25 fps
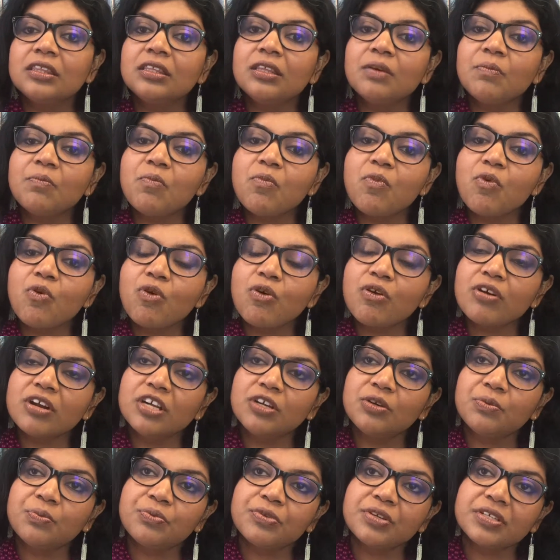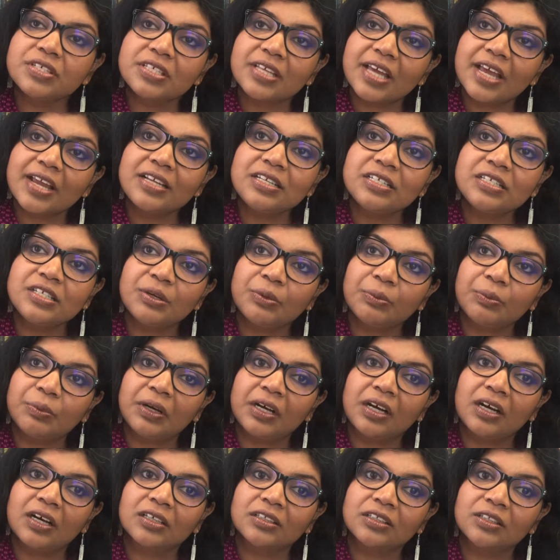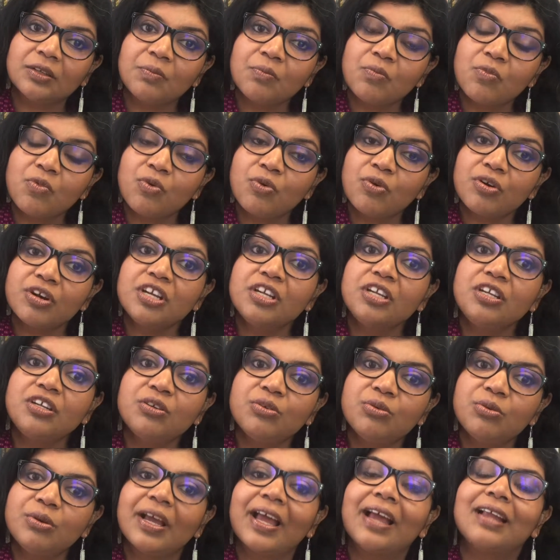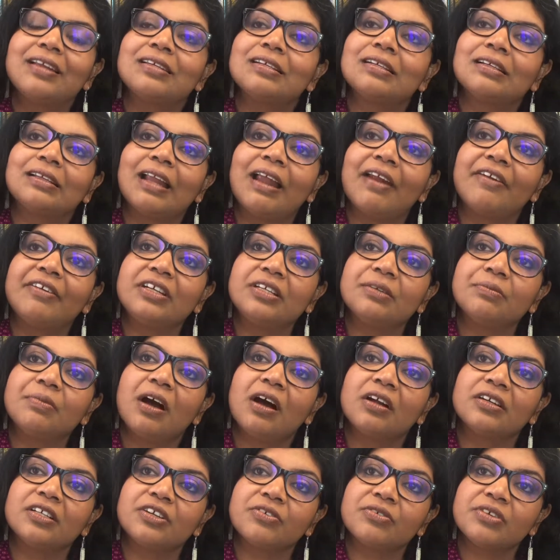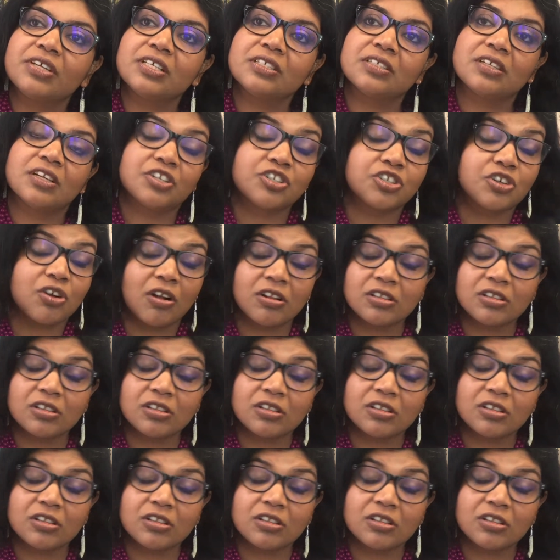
The more you present your work, the more you get a clarity about your research,